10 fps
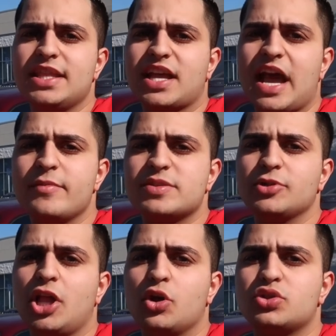the comments
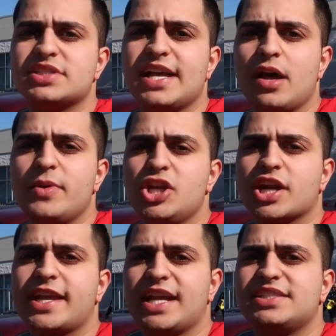below, tell me your
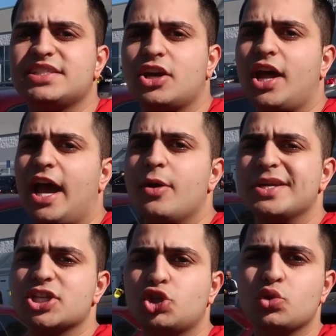guesses on how
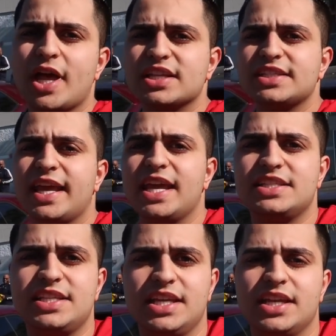much a
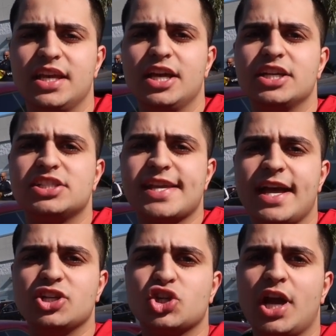2018
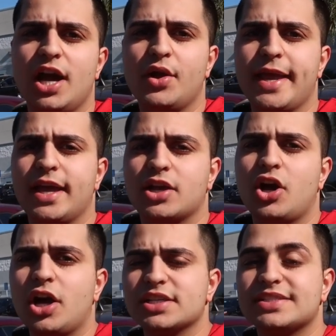Challenger Hellcat
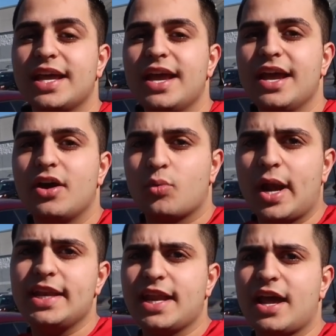cost
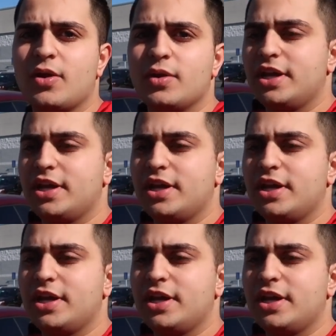right now.